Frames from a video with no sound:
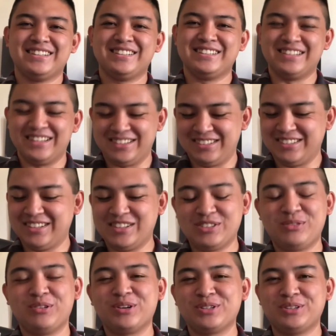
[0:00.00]
So
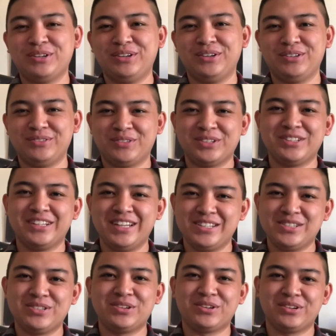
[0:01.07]
for today's
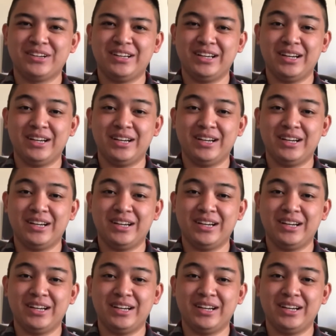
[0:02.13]
story,